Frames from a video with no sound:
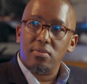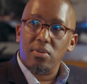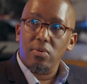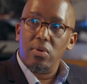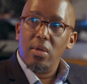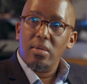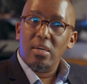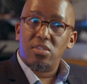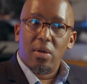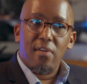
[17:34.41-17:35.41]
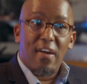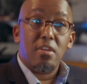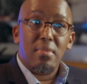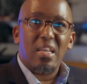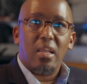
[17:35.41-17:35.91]
So it's trying to
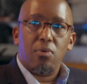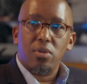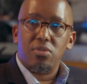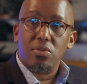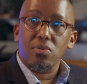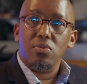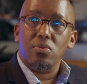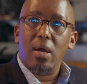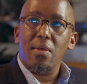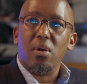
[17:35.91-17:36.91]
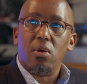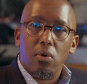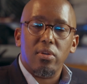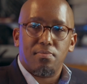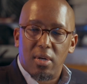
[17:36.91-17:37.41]
find meaning in what you do, and the
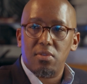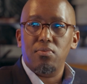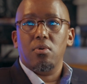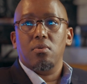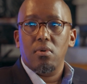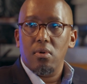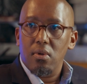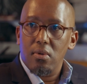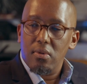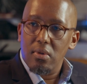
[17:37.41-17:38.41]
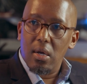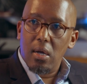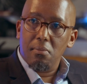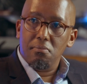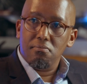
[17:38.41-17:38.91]
goal is much more
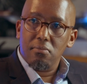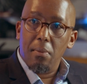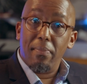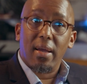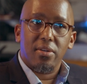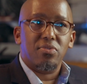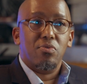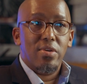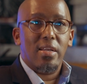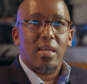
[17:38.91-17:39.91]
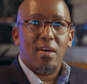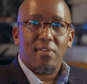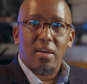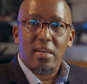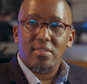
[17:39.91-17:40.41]
bigger, to really have
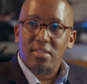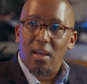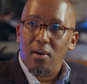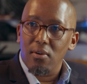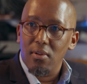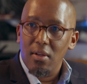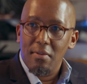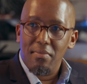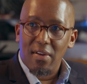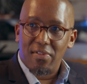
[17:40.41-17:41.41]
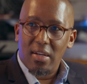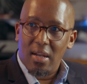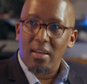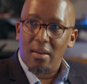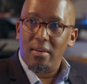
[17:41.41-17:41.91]
ACL. You have can
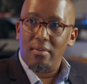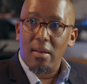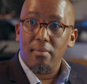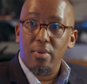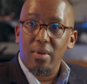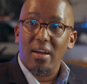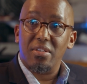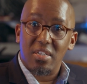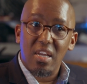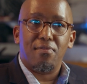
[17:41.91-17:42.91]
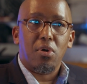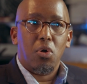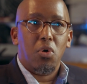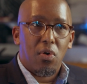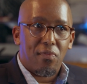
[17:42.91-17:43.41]
kind of really achieve the
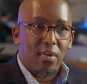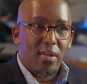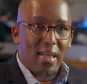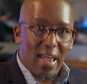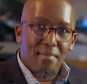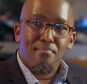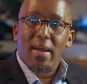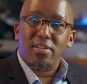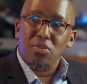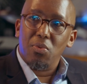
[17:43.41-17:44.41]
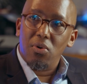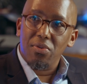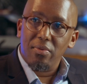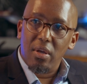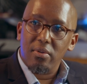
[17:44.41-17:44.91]
goal of impacting the world
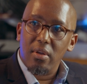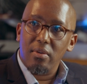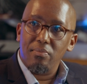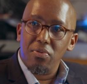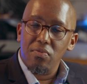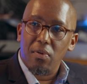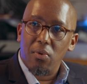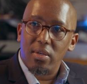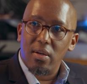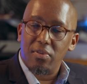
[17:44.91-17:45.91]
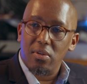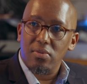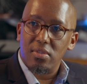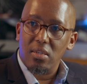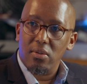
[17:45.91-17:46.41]
and improving what African
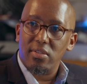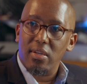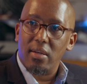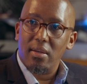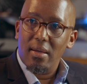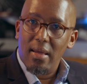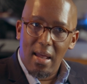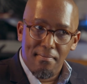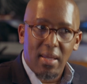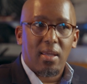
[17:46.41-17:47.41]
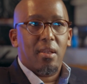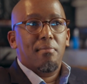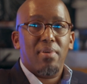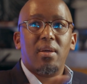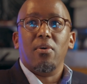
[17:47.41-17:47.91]
cuisine looks like, and making it a
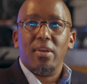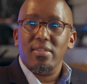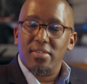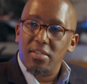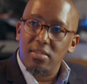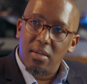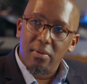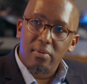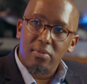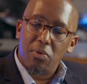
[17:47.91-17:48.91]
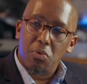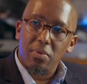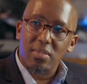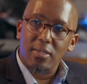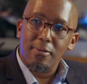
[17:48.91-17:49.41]
bigger organization than what
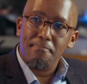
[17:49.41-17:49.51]
we said.